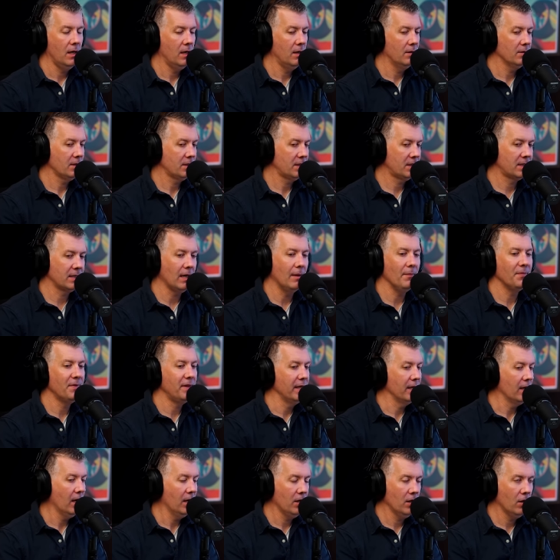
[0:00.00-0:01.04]
uh,
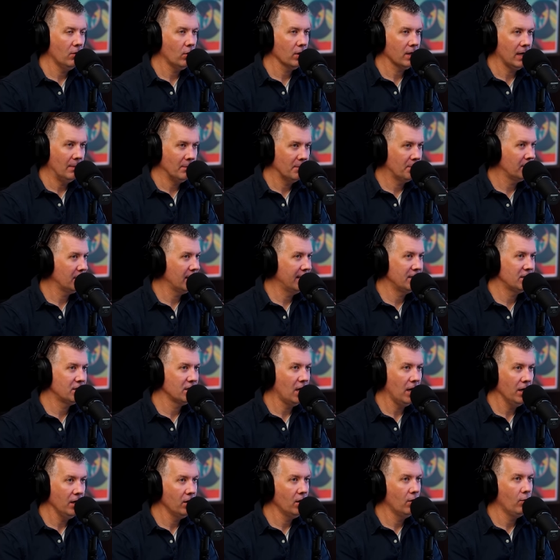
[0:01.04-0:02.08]
something. I don't know what come
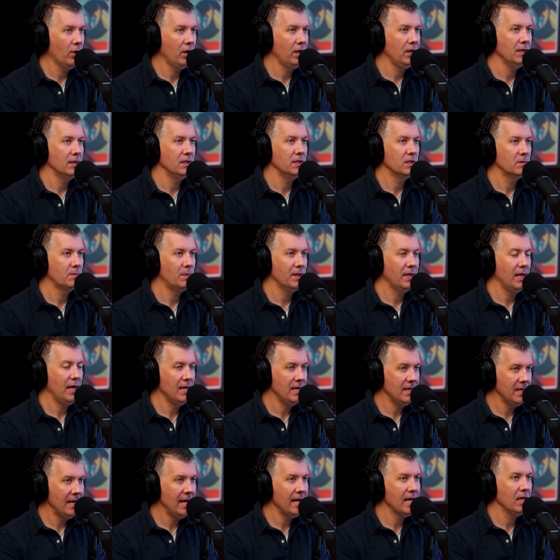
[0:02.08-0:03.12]
pleasure. I don't know what it is, but
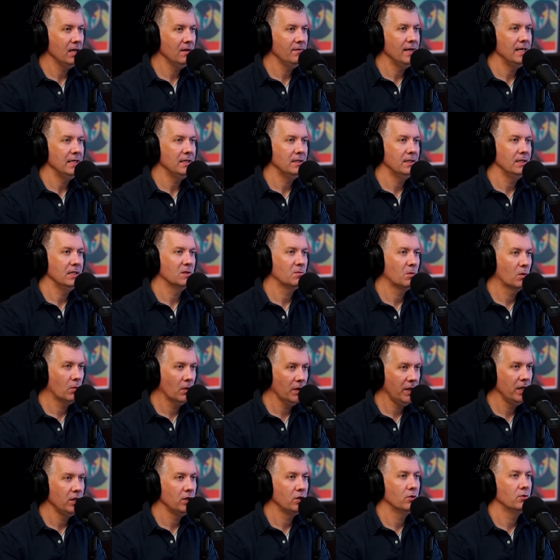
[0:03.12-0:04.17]
they're negative entities. But
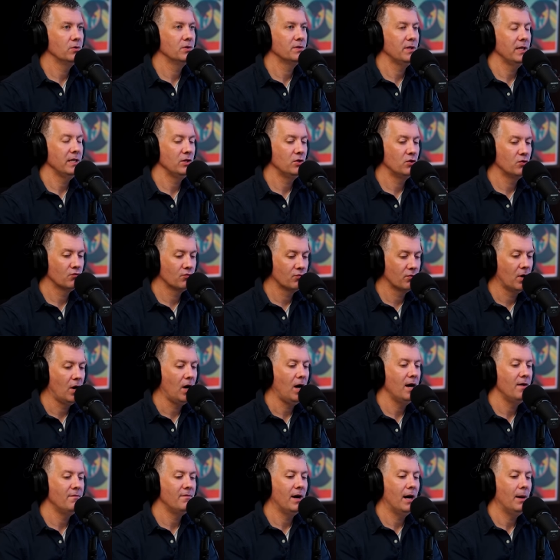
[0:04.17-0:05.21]
what they do is they
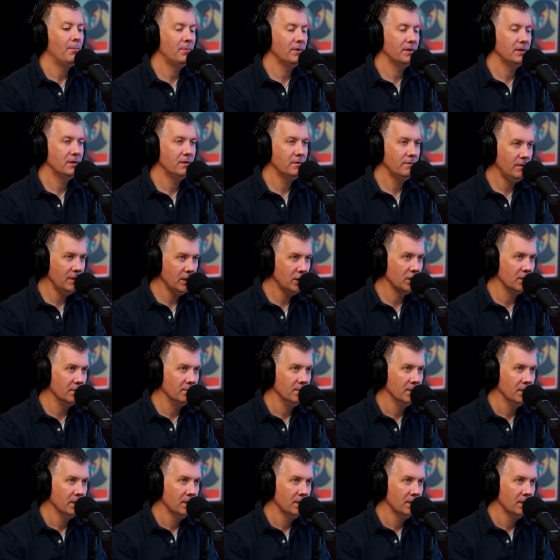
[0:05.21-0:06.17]
drive up division,